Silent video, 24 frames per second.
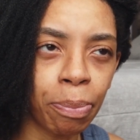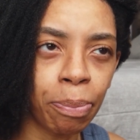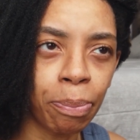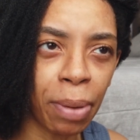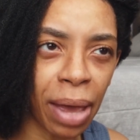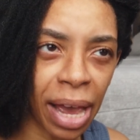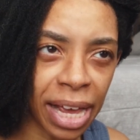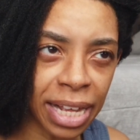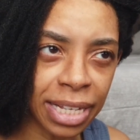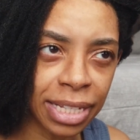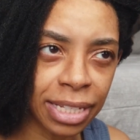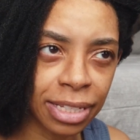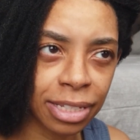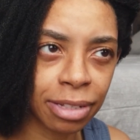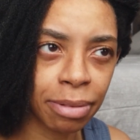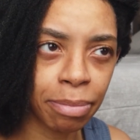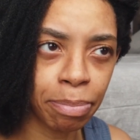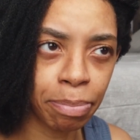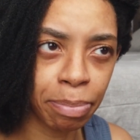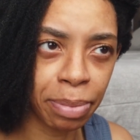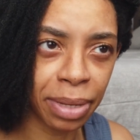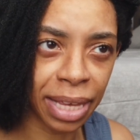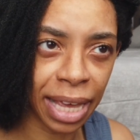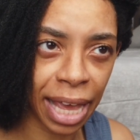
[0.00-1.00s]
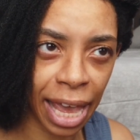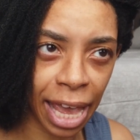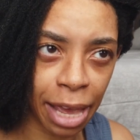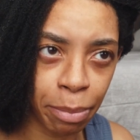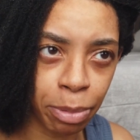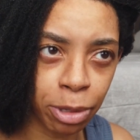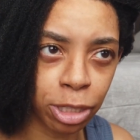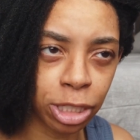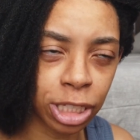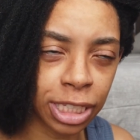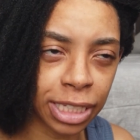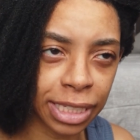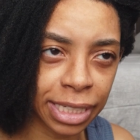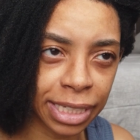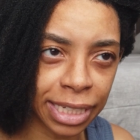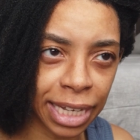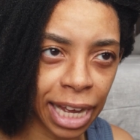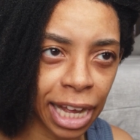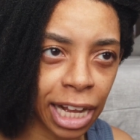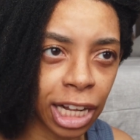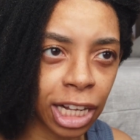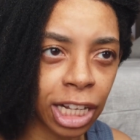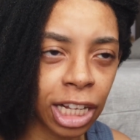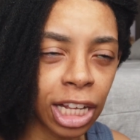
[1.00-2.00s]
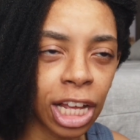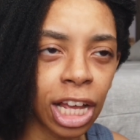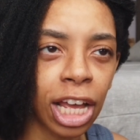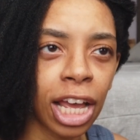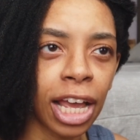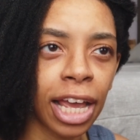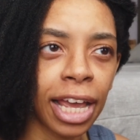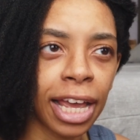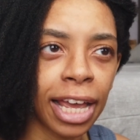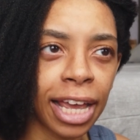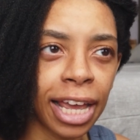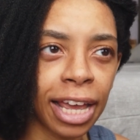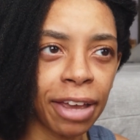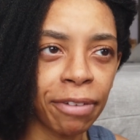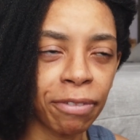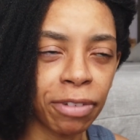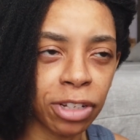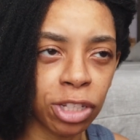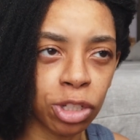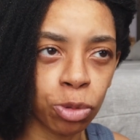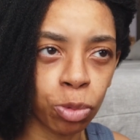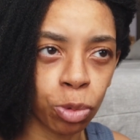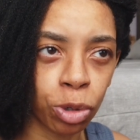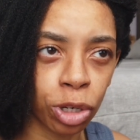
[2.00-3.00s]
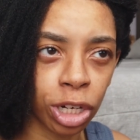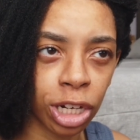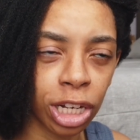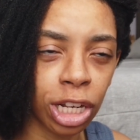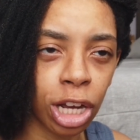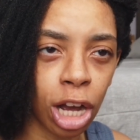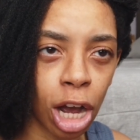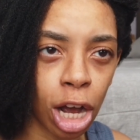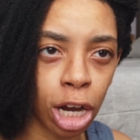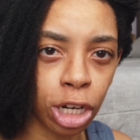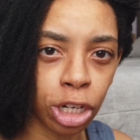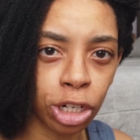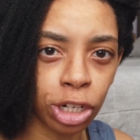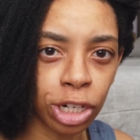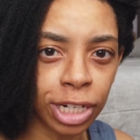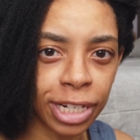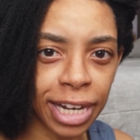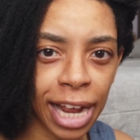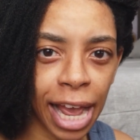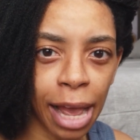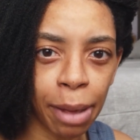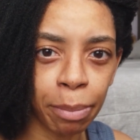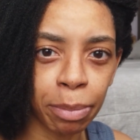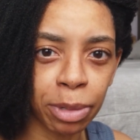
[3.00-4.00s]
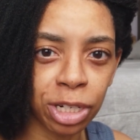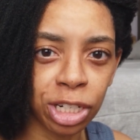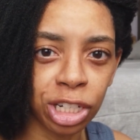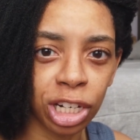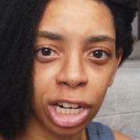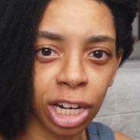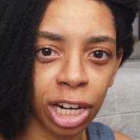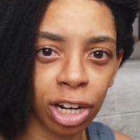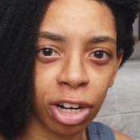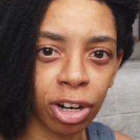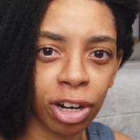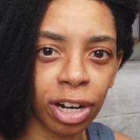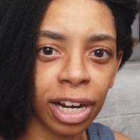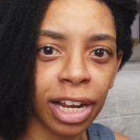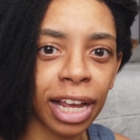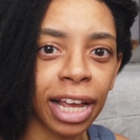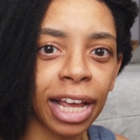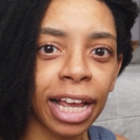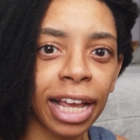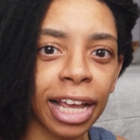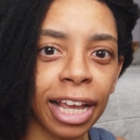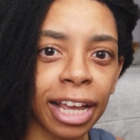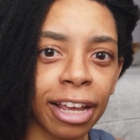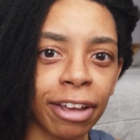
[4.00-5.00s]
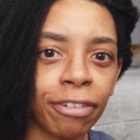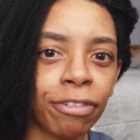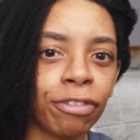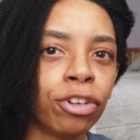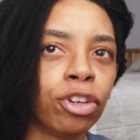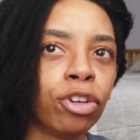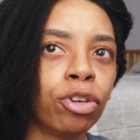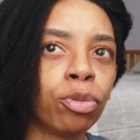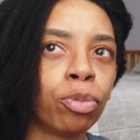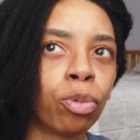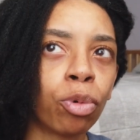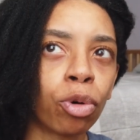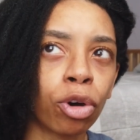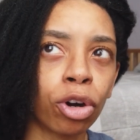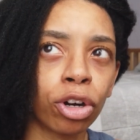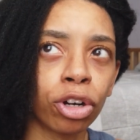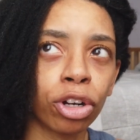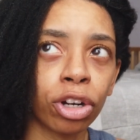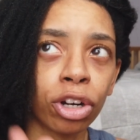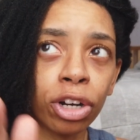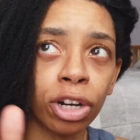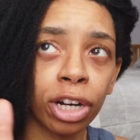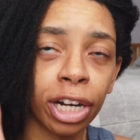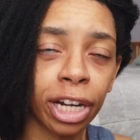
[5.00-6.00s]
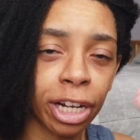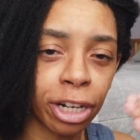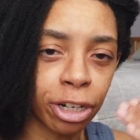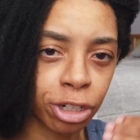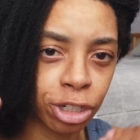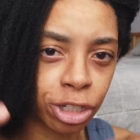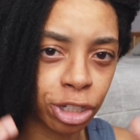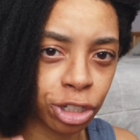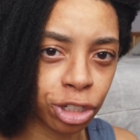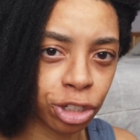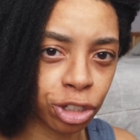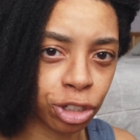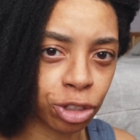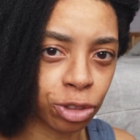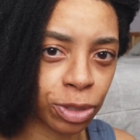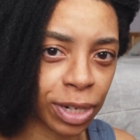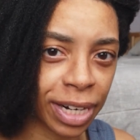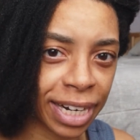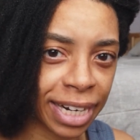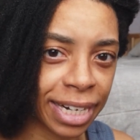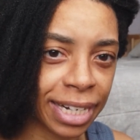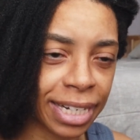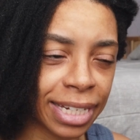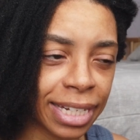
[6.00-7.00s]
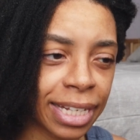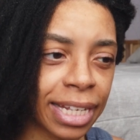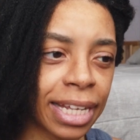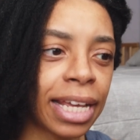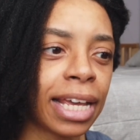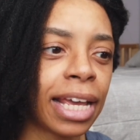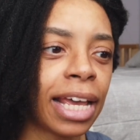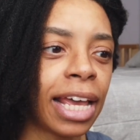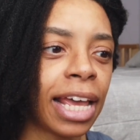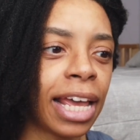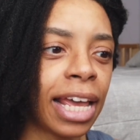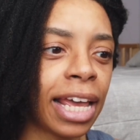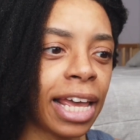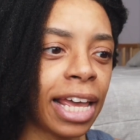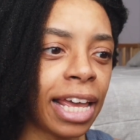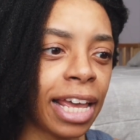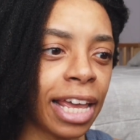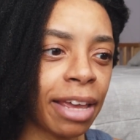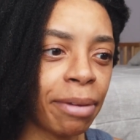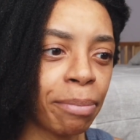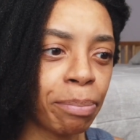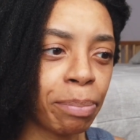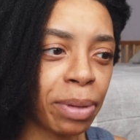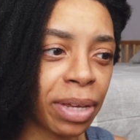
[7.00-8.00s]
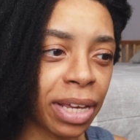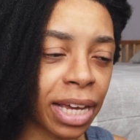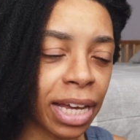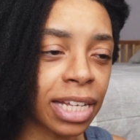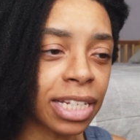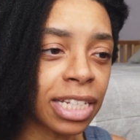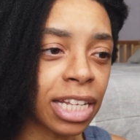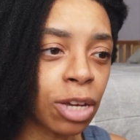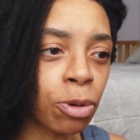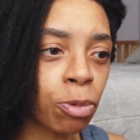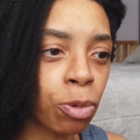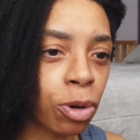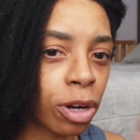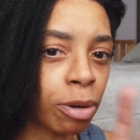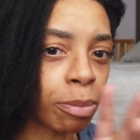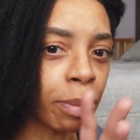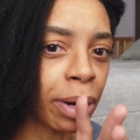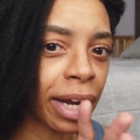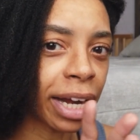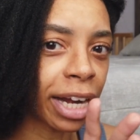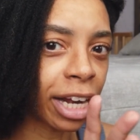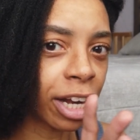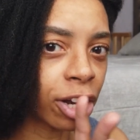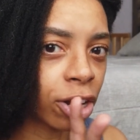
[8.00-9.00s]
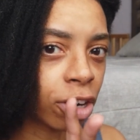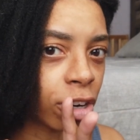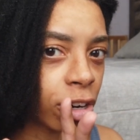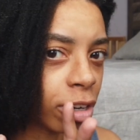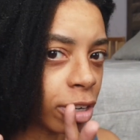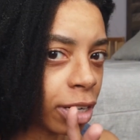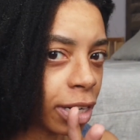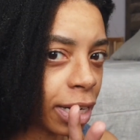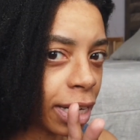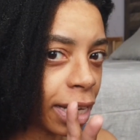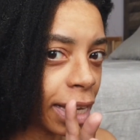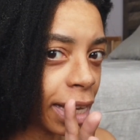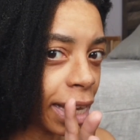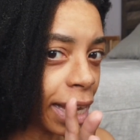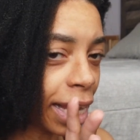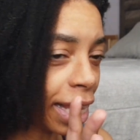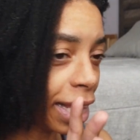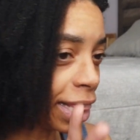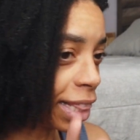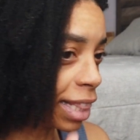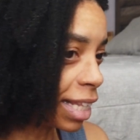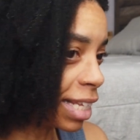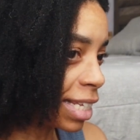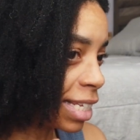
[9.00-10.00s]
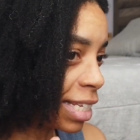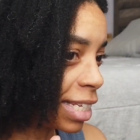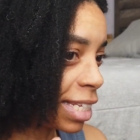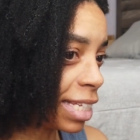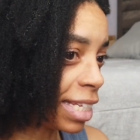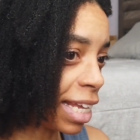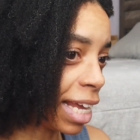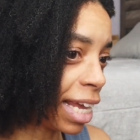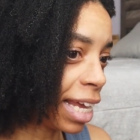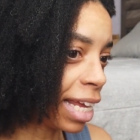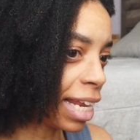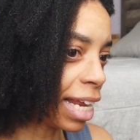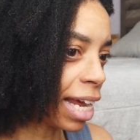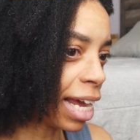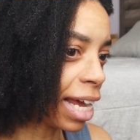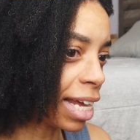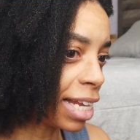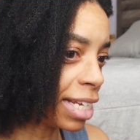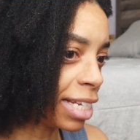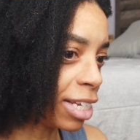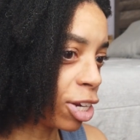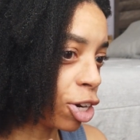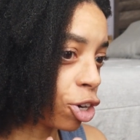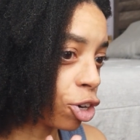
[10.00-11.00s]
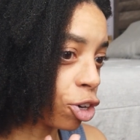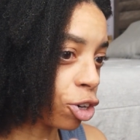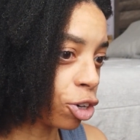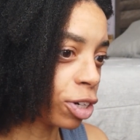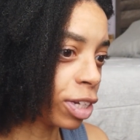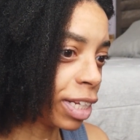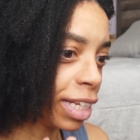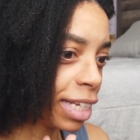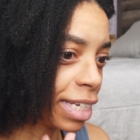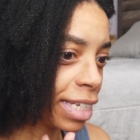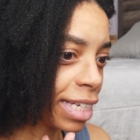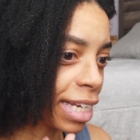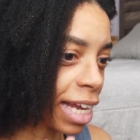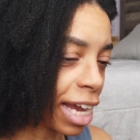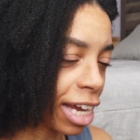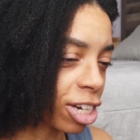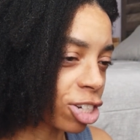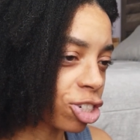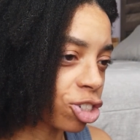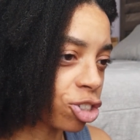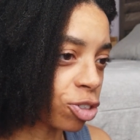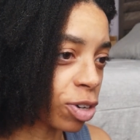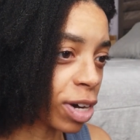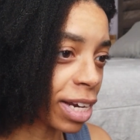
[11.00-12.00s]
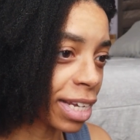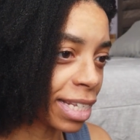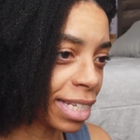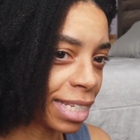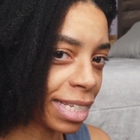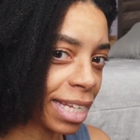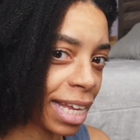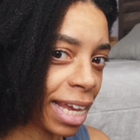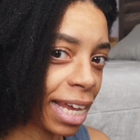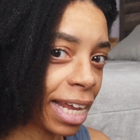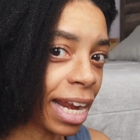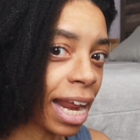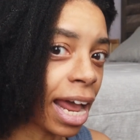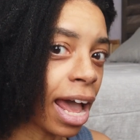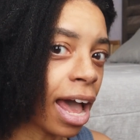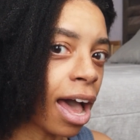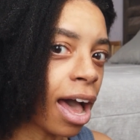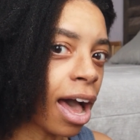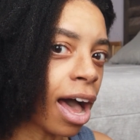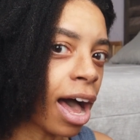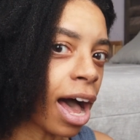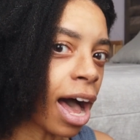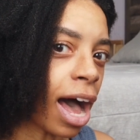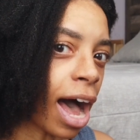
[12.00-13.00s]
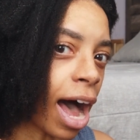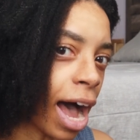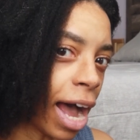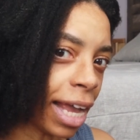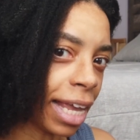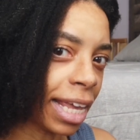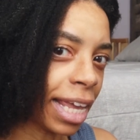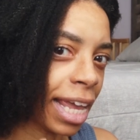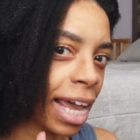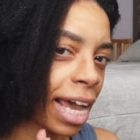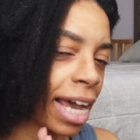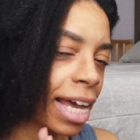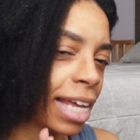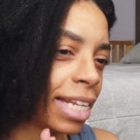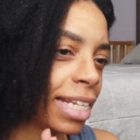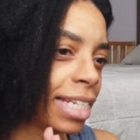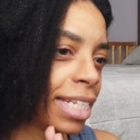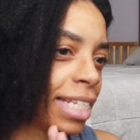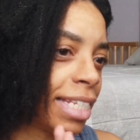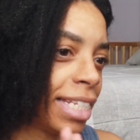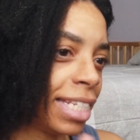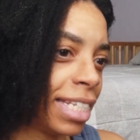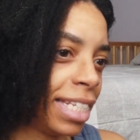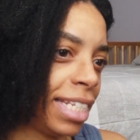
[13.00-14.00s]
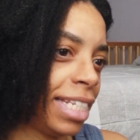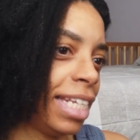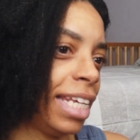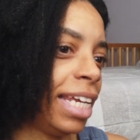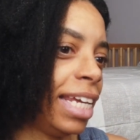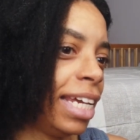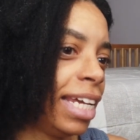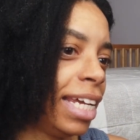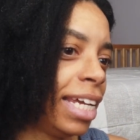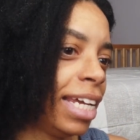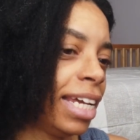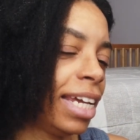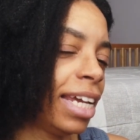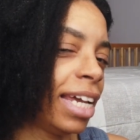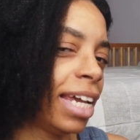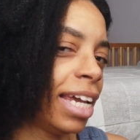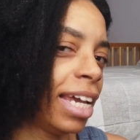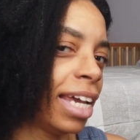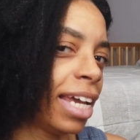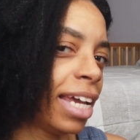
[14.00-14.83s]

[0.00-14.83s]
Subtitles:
best be able to tell if it's working on your damaged hair if you wore your hair straight. Because I wear my hair in this state, at curly texturized state, I can't see